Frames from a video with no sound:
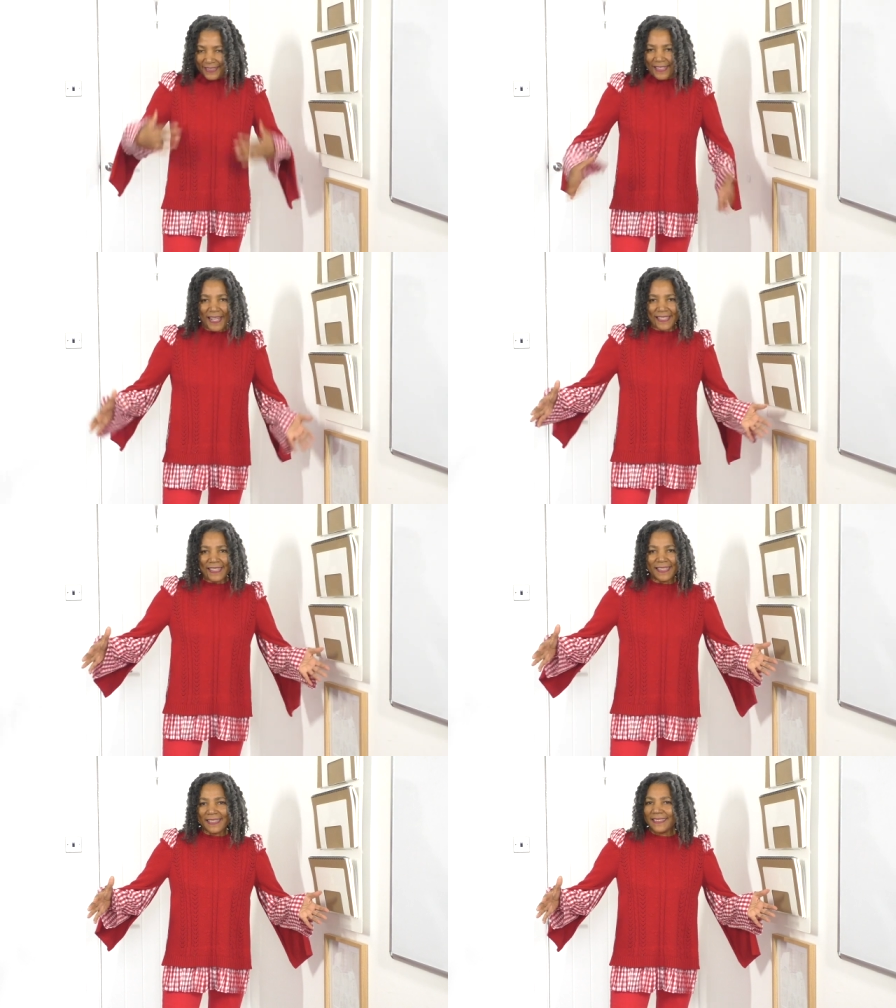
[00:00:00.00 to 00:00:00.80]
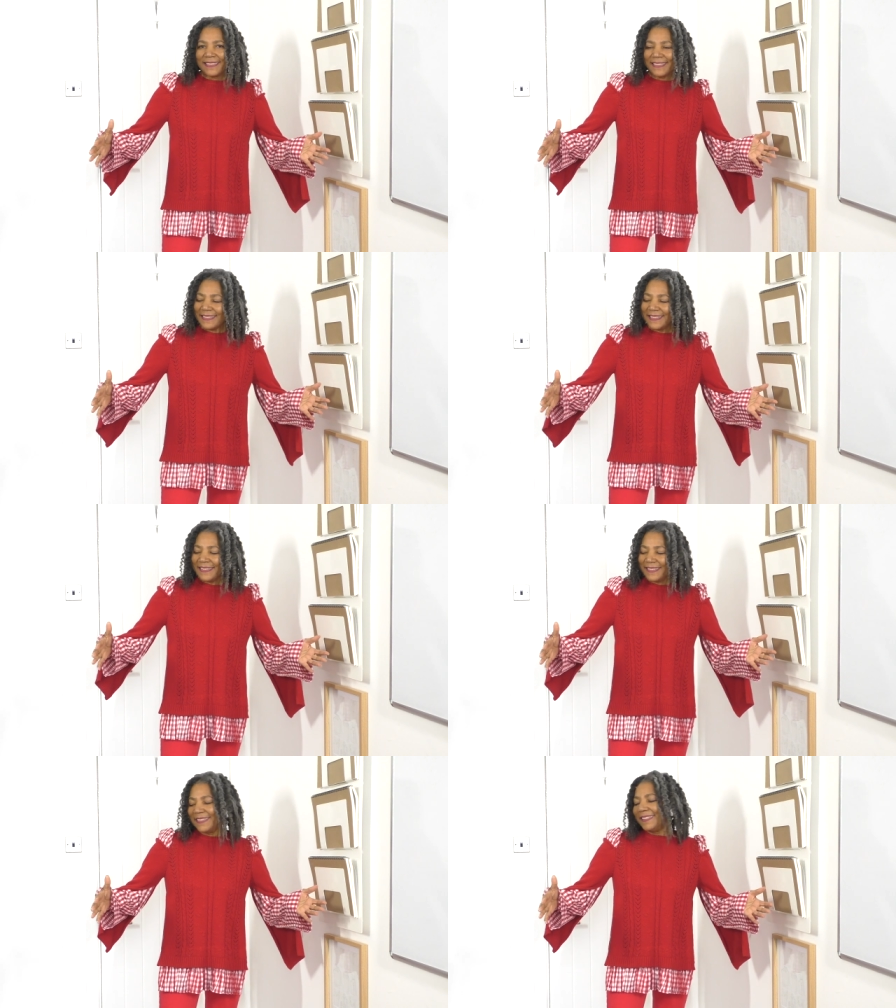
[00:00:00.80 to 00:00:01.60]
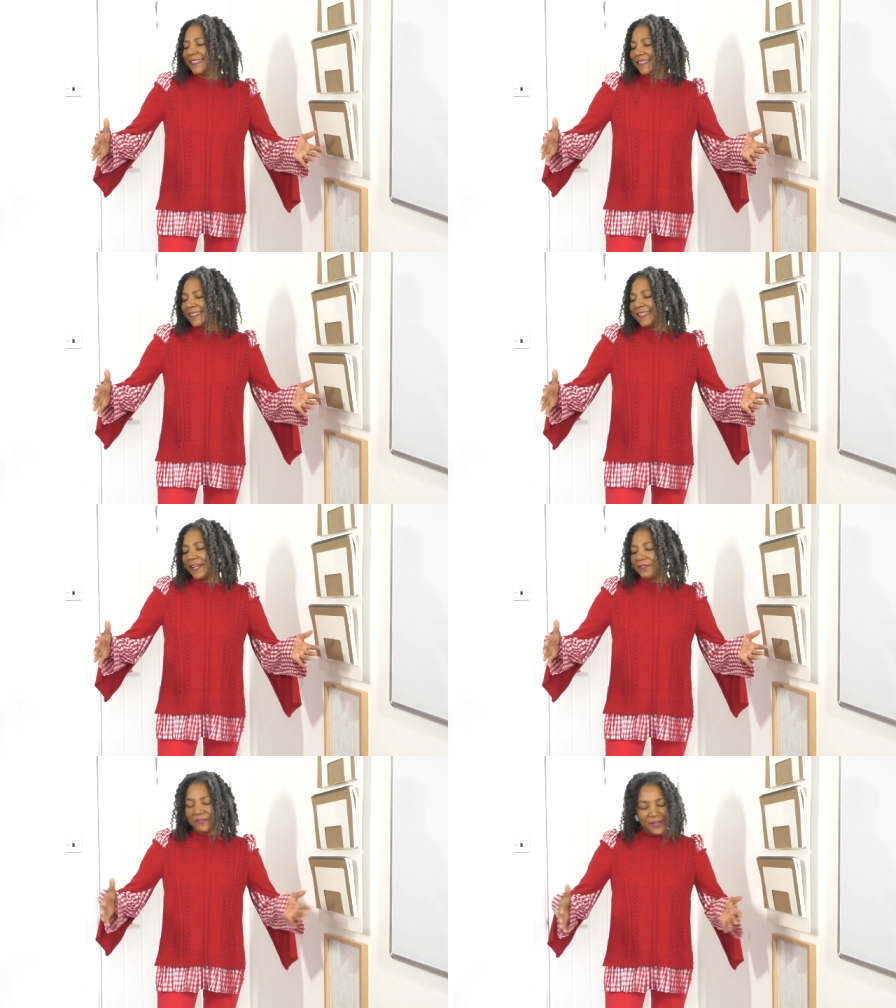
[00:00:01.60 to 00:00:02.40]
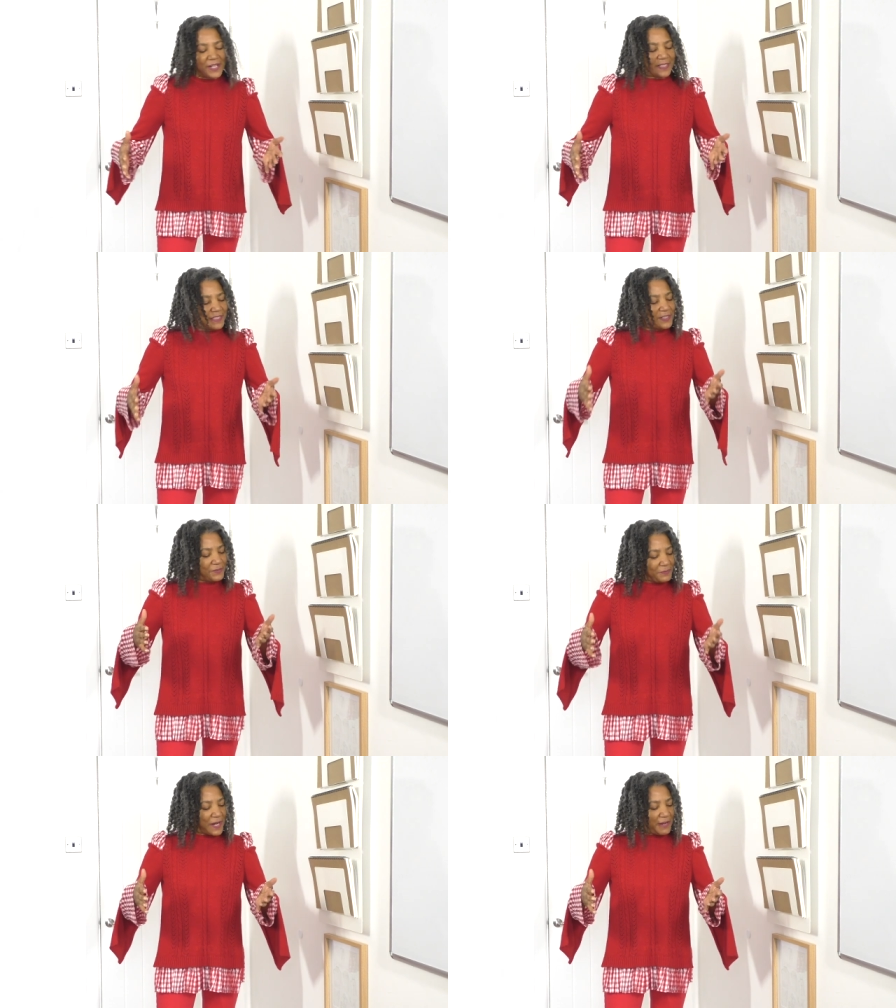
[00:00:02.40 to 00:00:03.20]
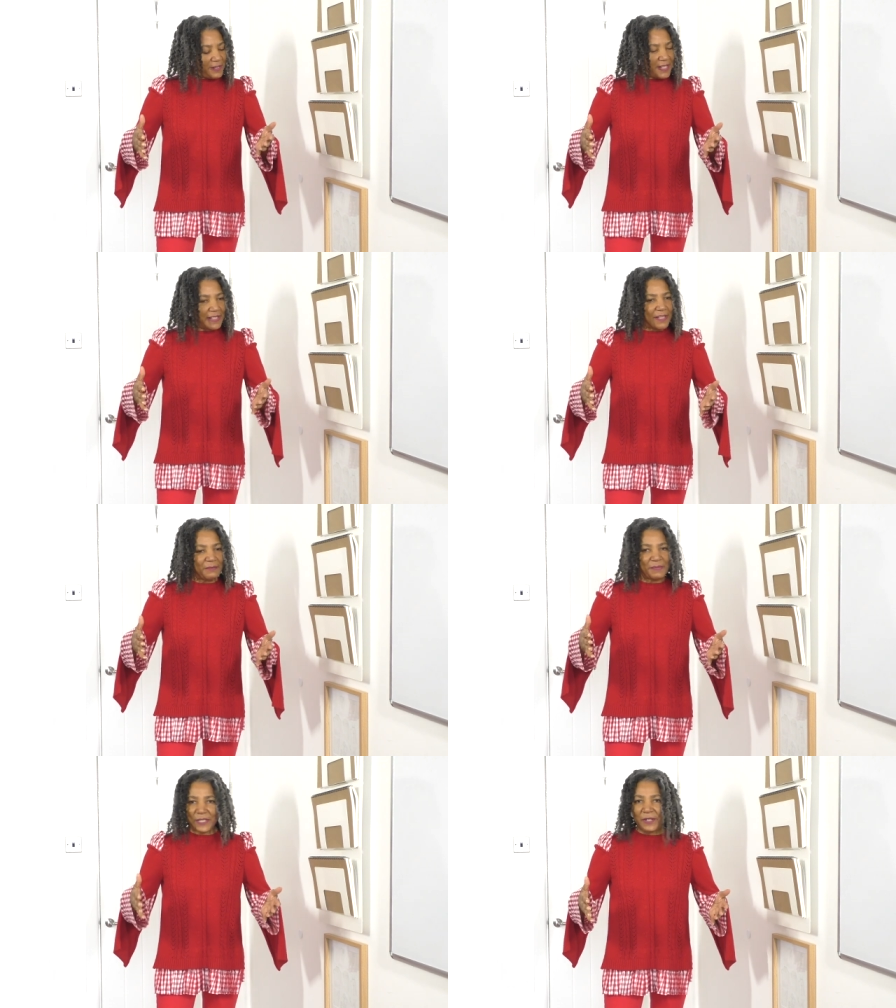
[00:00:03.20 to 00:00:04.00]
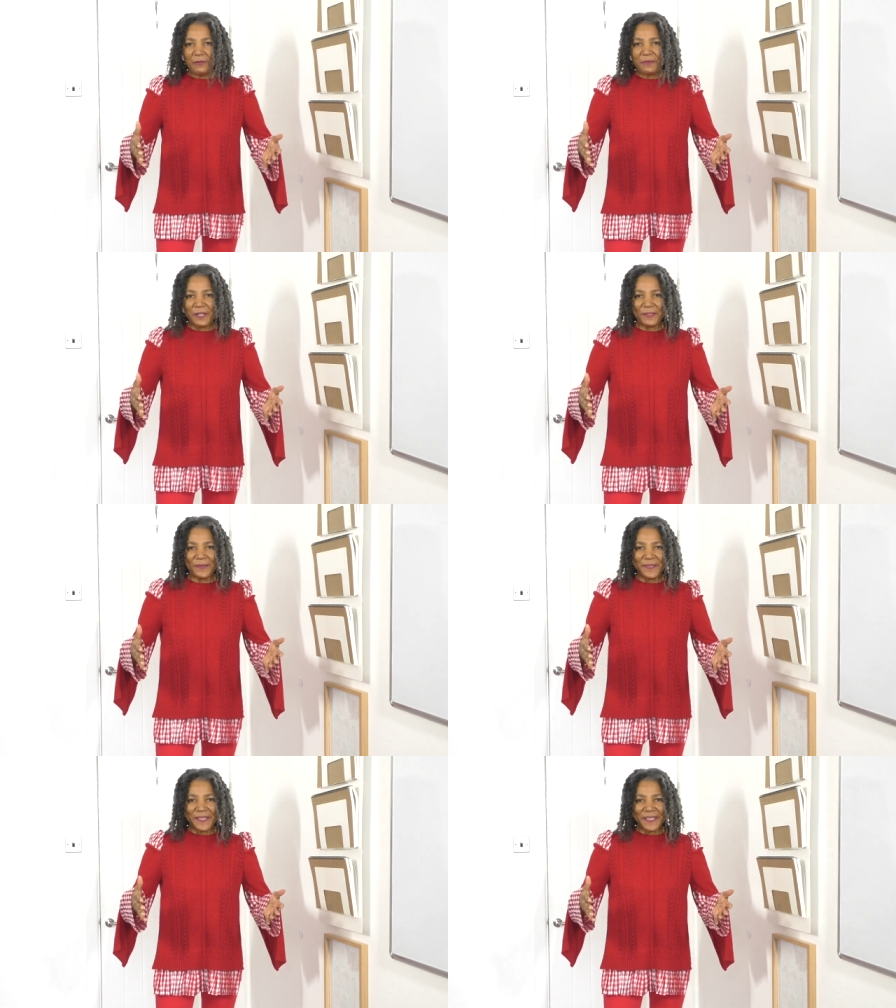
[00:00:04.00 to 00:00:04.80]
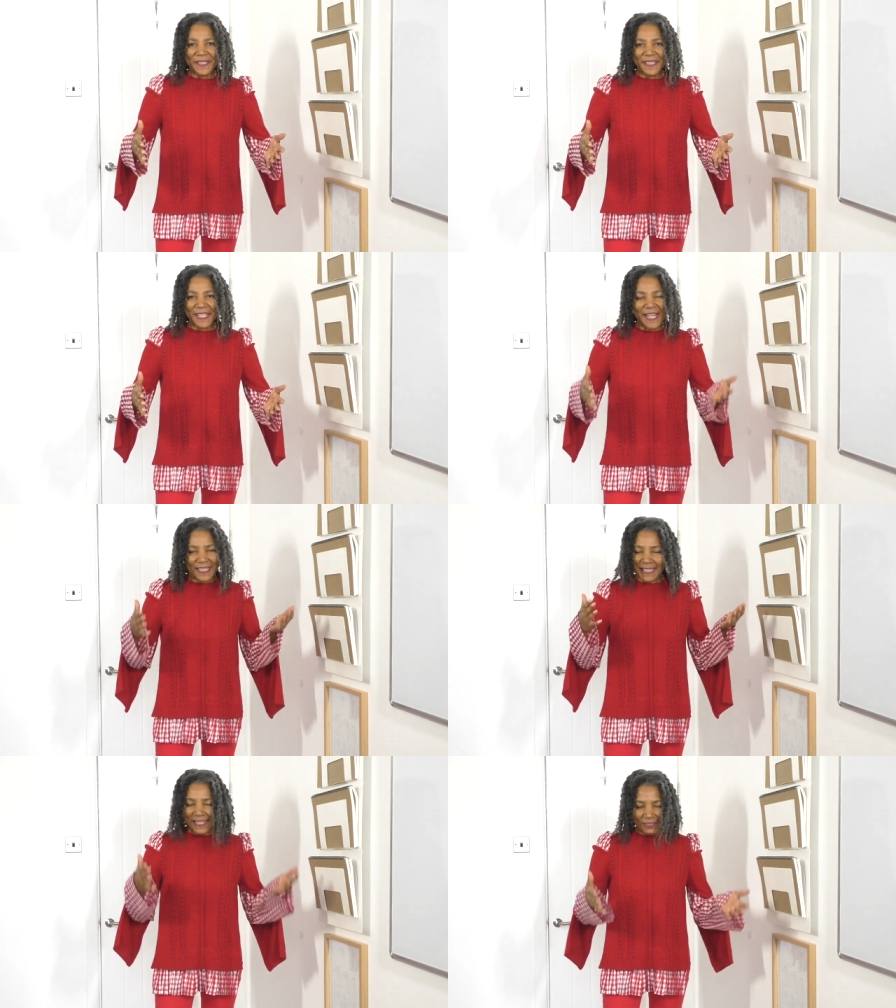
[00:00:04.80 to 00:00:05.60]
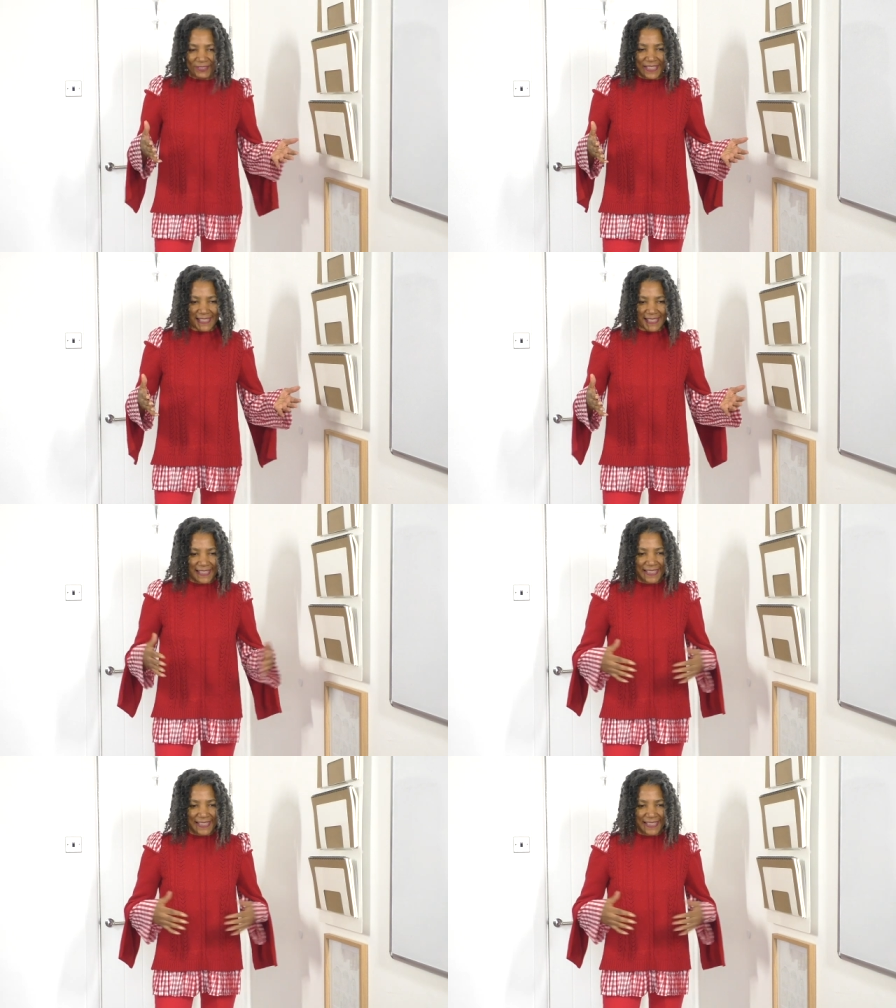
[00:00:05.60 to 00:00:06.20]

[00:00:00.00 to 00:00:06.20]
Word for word: yes, I'm finally wearing a top and I love it.